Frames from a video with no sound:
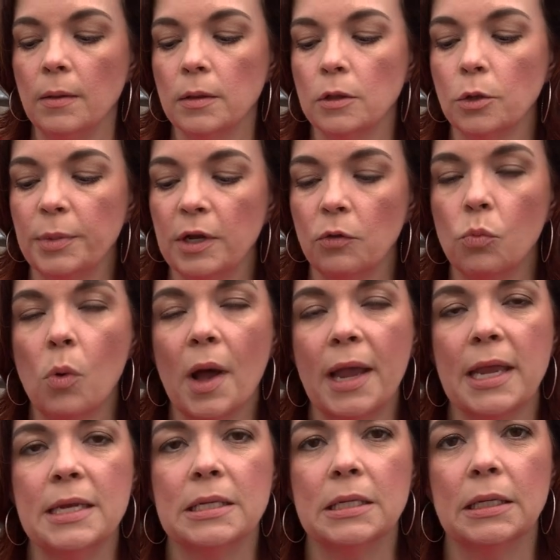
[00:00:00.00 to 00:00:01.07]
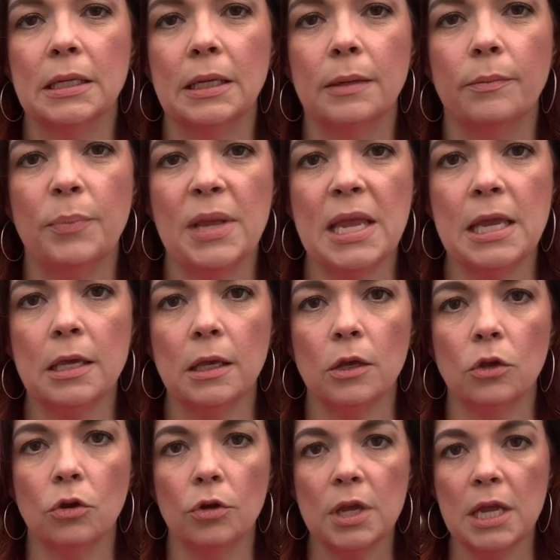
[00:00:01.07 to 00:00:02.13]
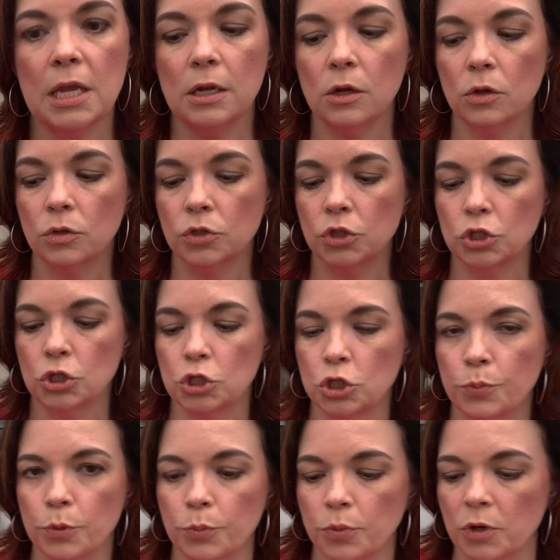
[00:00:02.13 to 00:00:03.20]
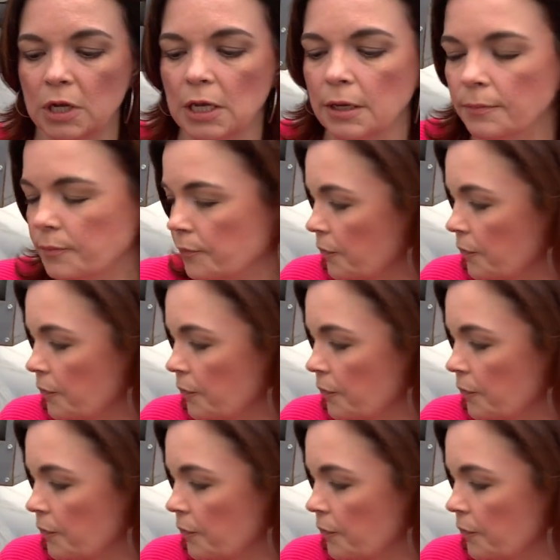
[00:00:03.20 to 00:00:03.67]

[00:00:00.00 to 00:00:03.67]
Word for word: A little bit of white, pink, and green. Super pretty.